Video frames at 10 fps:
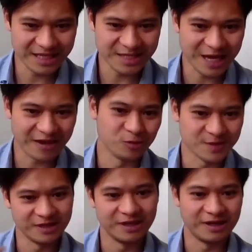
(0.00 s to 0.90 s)
platforms
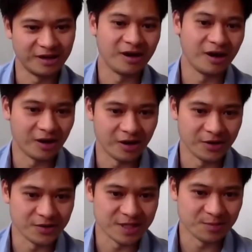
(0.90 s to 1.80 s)
are
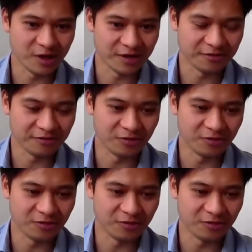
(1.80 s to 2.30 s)
using Python